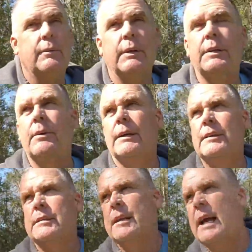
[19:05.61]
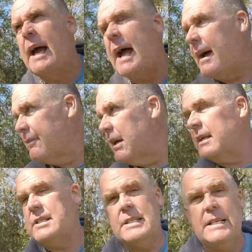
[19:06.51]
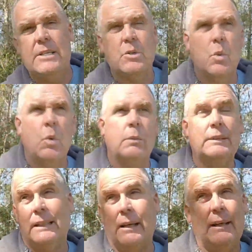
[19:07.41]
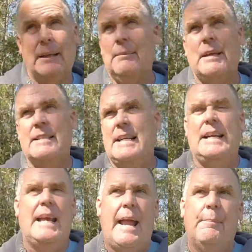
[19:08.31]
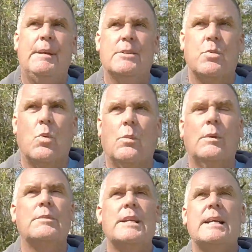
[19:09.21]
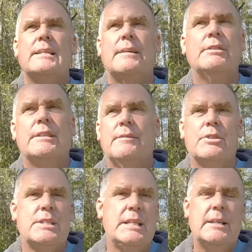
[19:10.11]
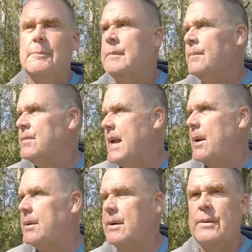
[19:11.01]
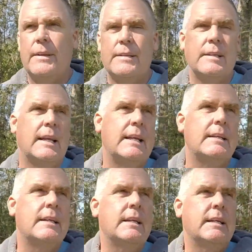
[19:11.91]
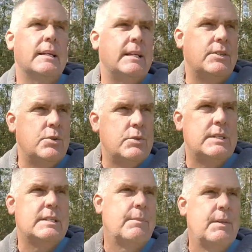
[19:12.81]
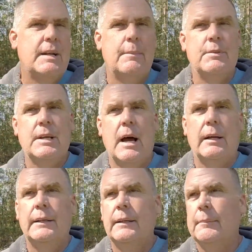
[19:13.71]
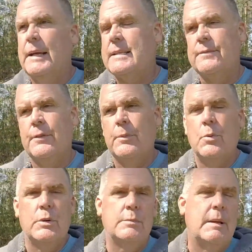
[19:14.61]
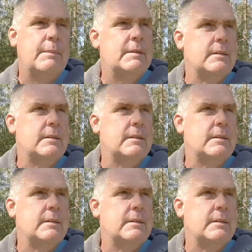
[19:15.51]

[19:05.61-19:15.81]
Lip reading: I really do. I just have not seen swarms, and I'm not saying it can't be a swarm. What I'm saying is I've just never seen them down here this late. It's usually something that absconded, and I'm guessing from the woods maybe.